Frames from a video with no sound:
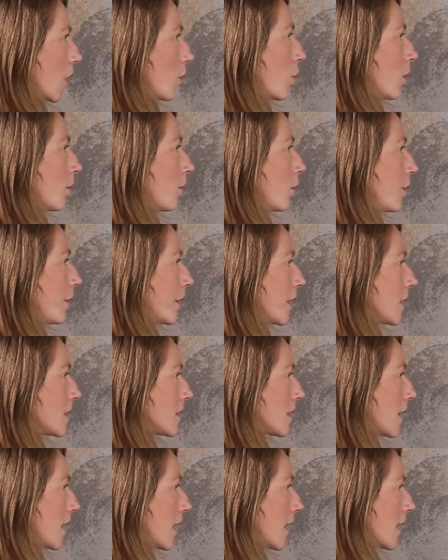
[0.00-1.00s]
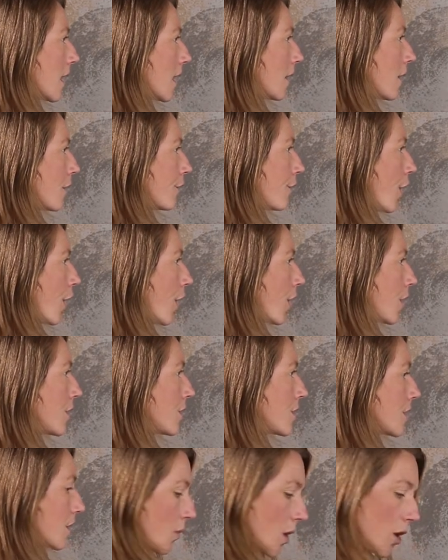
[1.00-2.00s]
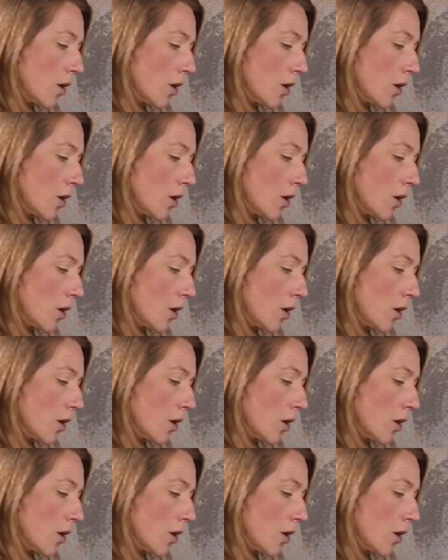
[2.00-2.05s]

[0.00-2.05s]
we'll move into the, uh, the vows and we